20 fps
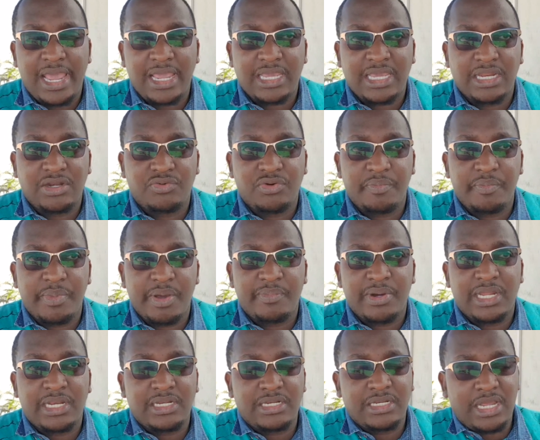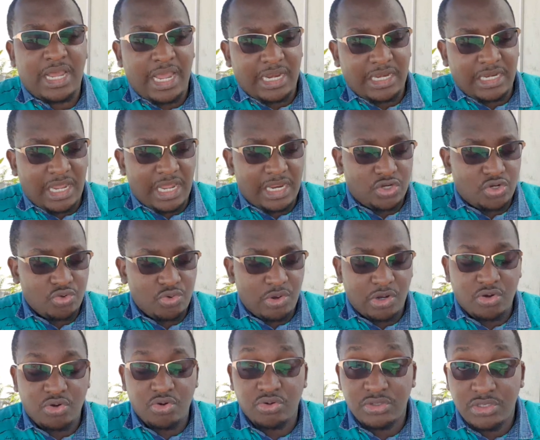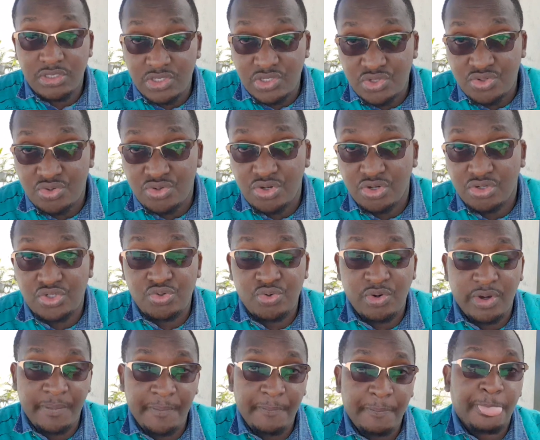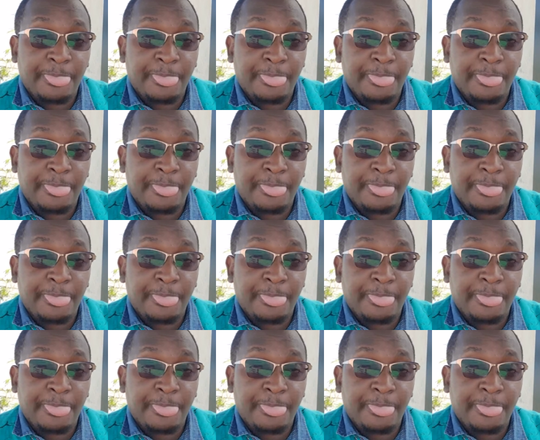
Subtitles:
can remember and do a good studio tour.